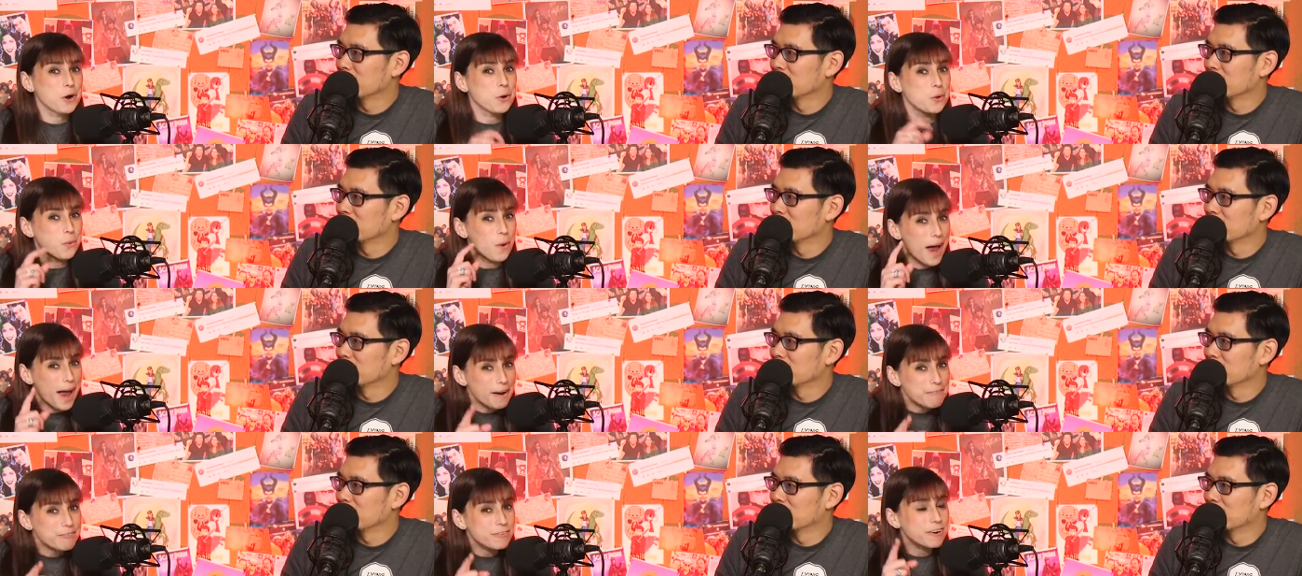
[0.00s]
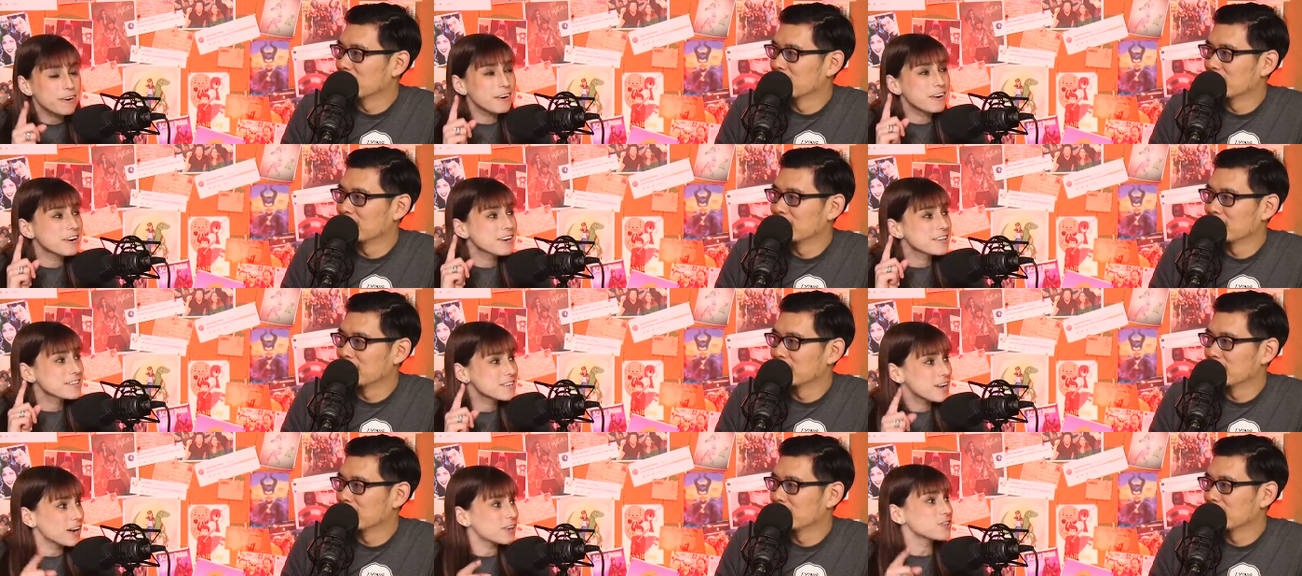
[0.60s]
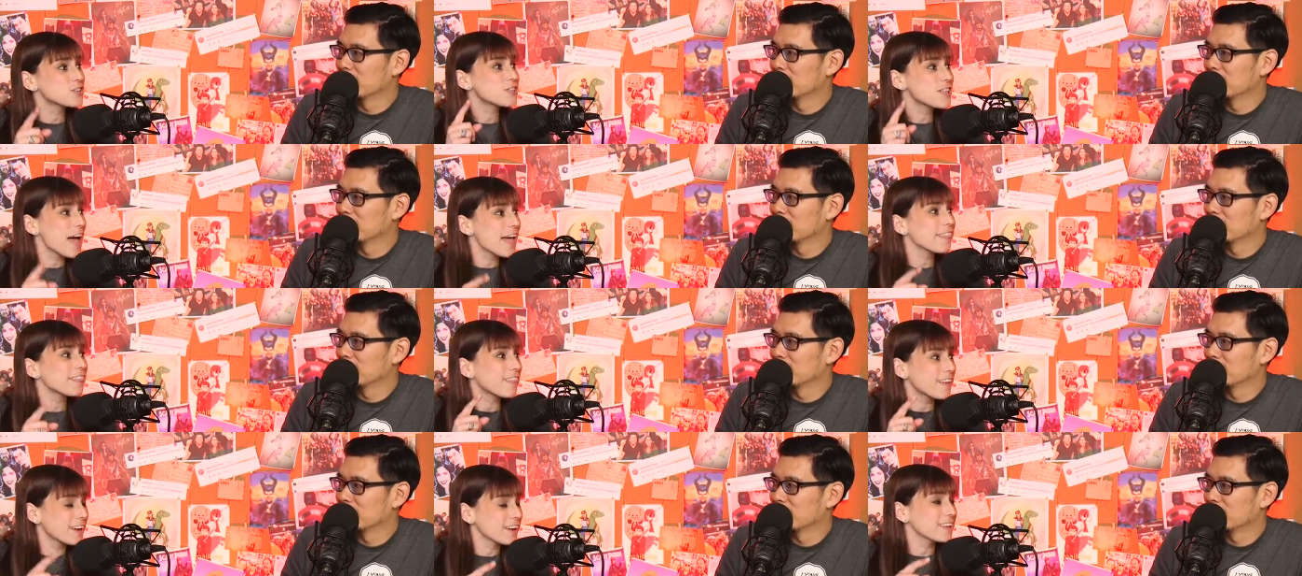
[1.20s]
Speaker 1: Whoever touched
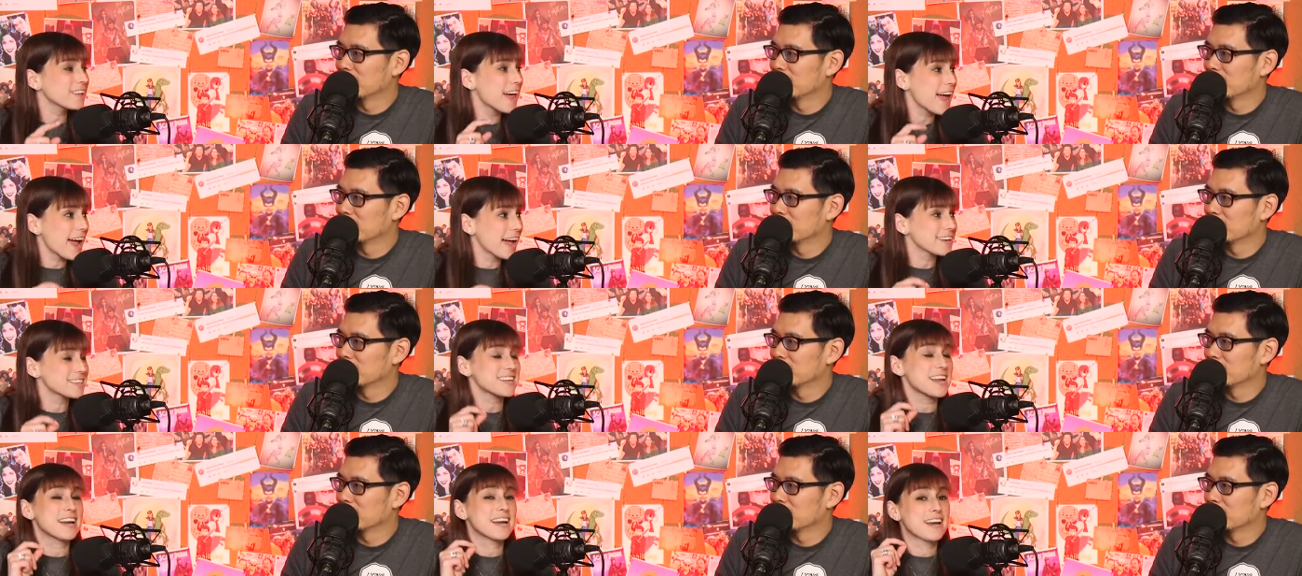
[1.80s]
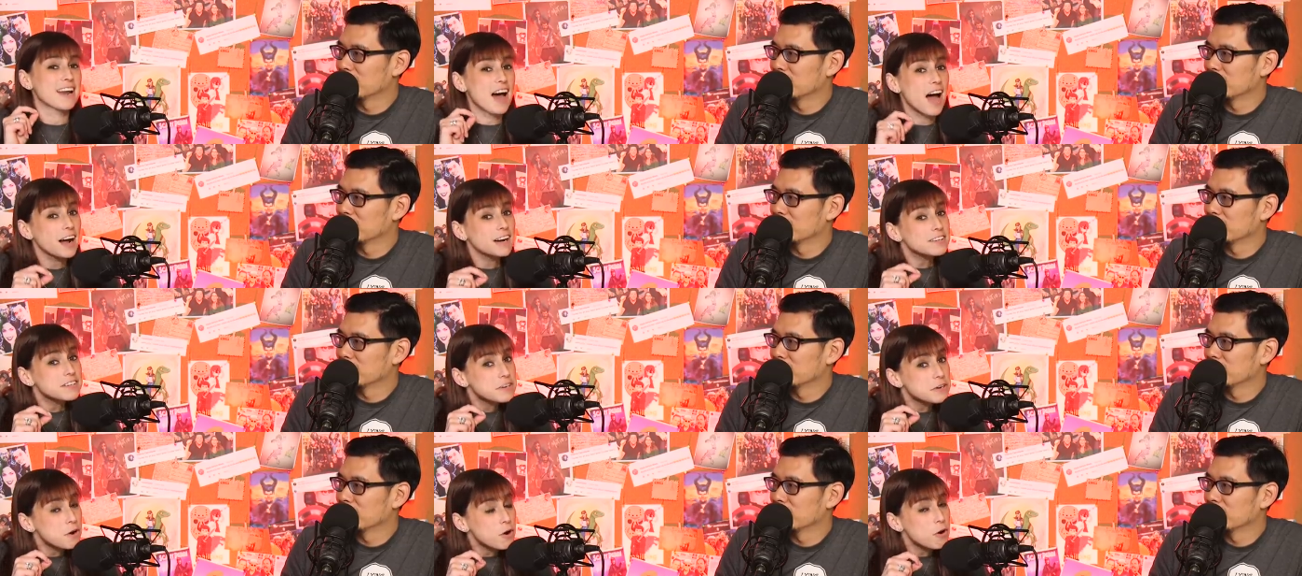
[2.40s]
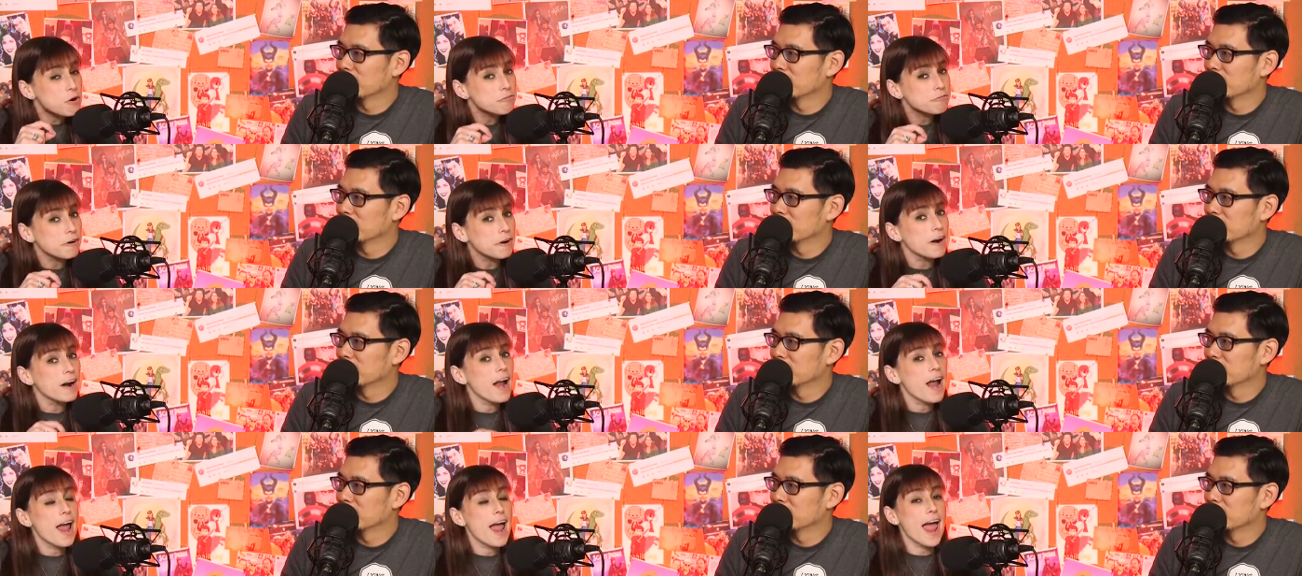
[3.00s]
that thing last knocked it
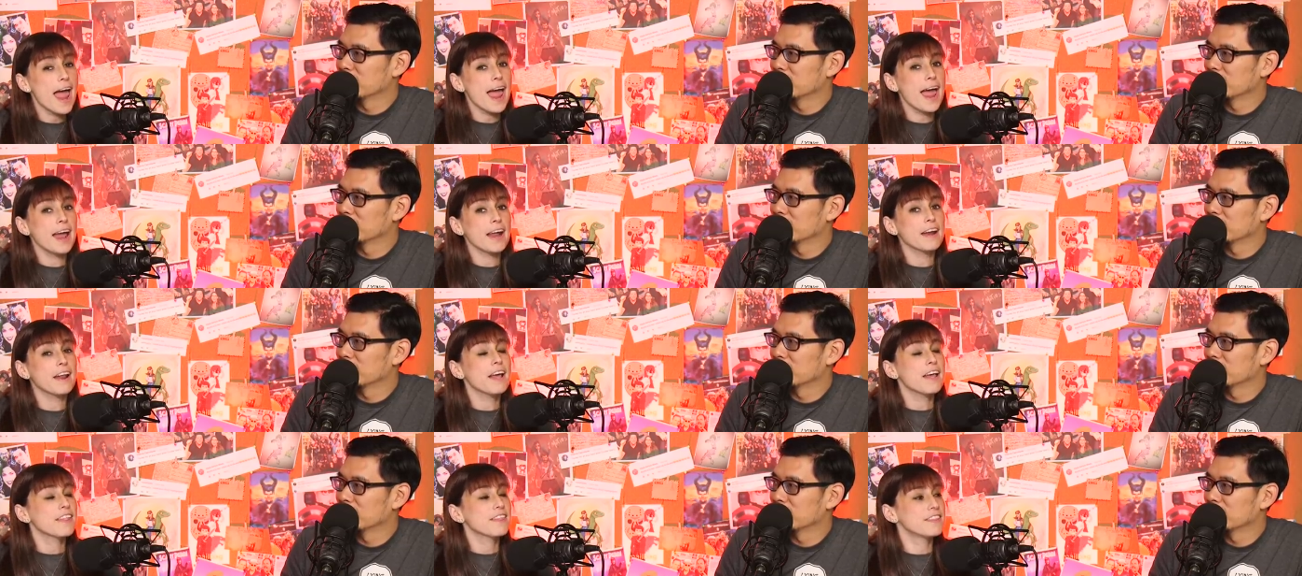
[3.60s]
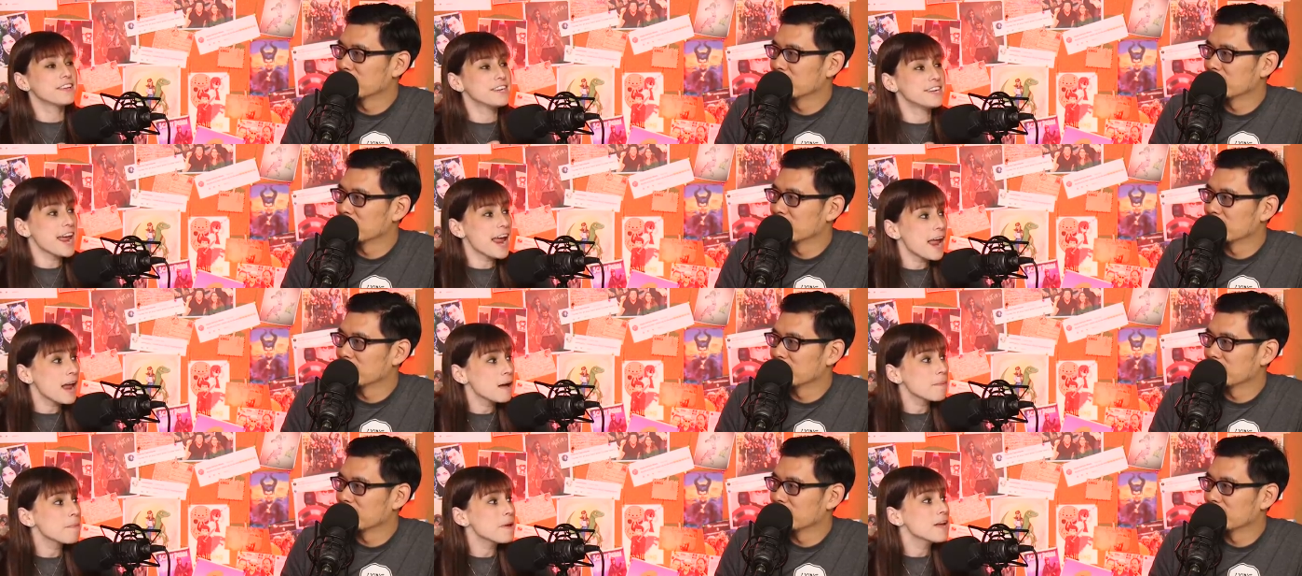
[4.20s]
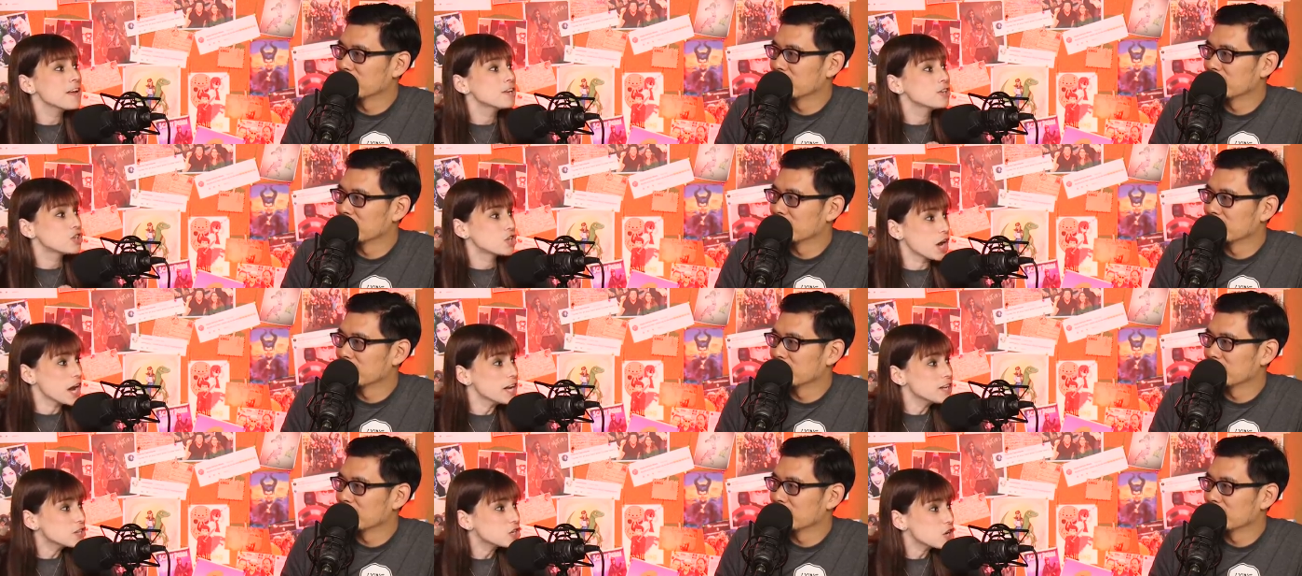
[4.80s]
over and the damn
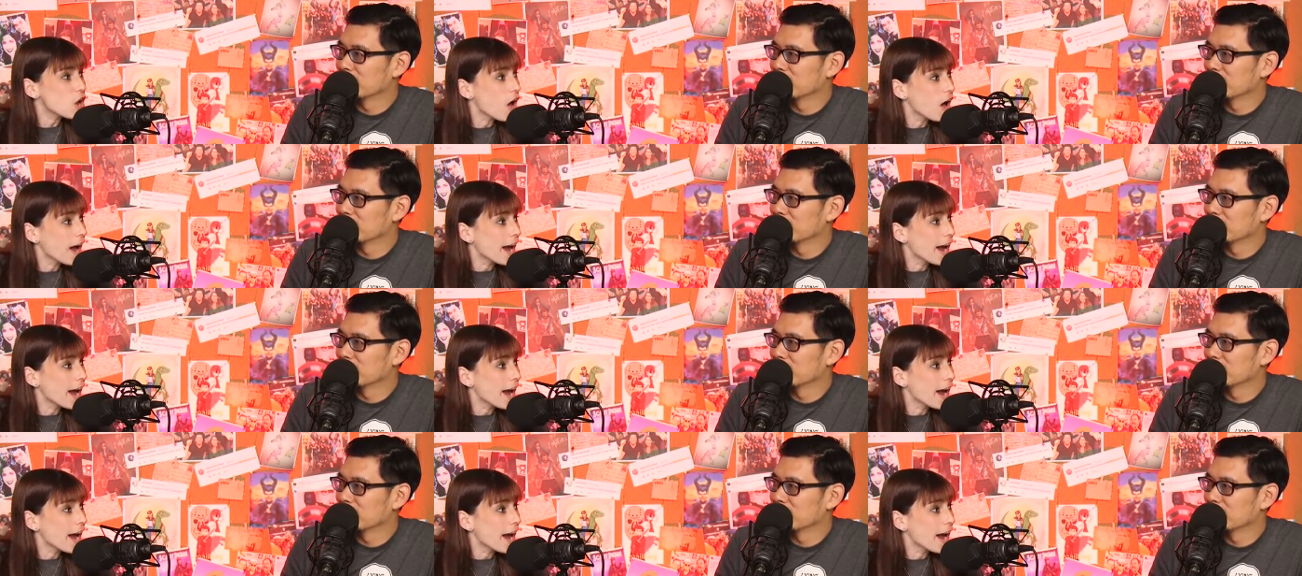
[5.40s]
chainsaw